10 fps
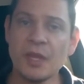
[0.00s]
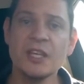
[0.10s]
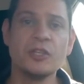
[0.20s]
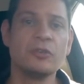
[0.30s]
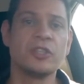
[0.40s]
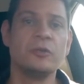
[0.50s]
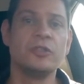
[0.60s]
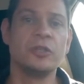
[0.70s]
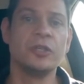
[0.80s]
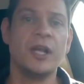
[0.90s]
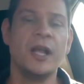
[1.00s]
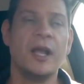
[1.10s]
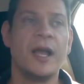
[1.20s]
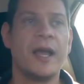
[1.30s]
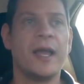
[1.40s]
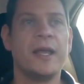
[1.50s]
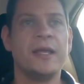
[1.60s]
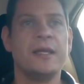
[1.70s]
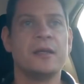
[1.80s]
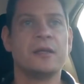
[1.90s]
He's also done
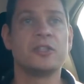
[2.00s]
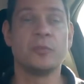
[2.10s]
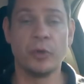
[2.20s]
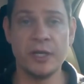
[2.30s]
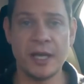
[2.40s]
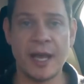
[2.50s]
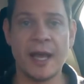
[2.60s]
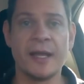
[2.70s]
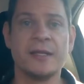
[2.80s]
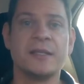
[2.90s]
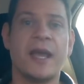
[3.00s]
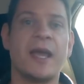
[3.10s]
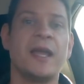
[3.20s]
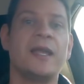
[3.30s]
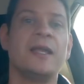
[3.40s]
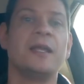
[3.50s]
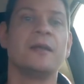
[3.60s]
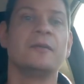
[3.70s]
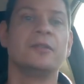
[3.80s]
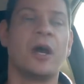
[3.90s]
a submarine and a
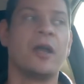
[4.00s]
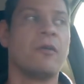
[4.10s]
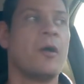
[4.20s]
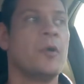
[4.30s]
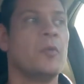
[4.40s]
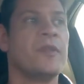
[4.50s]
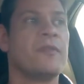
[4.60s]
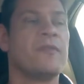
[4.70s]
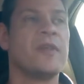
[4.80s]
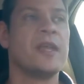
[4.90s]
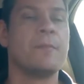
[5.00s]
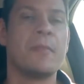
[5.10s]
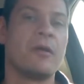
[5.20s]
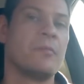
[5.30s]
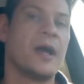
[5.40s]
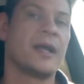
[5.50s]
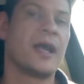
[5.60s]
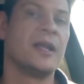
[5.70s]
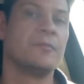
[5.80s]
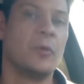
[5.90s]
diorama with the Merrimack
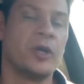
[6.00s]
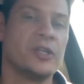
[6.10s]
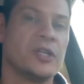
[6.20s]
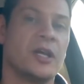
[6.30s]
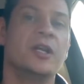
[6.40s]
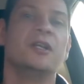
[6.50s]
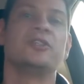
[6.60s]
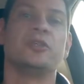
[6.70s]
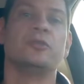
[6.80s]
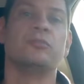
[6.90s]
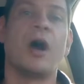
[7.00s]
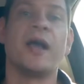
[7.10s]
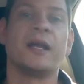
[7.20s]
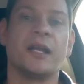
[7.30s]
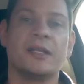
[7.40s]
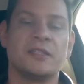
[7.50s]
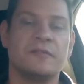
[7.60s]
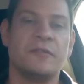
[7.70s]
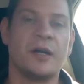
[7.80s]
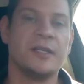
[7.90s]
and Monitor, two ironclads
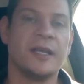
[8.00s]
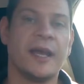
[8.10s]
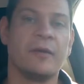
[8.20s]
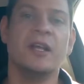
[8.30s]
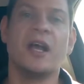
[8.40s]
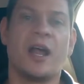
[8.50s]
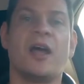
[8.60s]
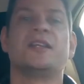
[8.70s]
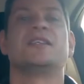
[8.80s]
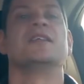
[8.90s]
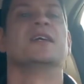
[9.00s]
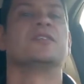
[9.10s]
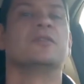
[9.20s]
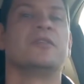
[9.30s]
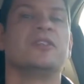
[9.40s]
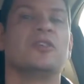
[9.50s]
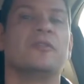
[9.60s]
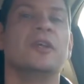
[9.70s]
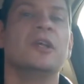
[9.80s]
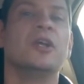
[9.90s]
fighting it out. I like to see that sort of thing, sort
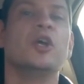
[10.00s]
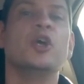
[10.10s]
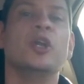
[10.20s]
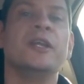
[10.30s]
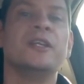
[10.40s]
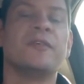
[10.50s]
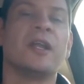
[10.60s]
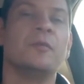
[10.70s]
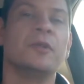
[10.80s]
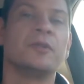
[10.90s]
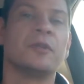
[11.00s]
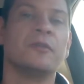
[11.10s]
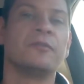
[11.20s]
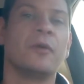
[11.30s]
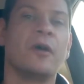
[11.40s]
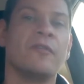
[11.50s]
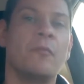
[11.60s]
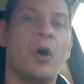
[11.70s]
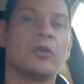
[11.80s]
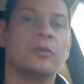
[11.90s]
of early development of a
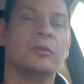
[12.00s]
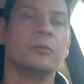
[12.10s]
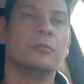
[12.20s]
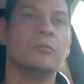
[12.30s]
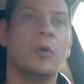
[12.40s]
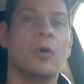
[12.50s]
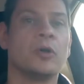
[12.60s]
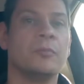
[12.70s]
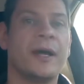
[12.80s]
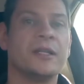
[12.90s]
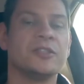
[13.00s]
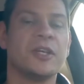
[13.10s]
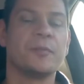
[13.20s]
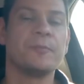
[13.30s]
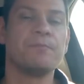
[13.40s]
more modern battleship.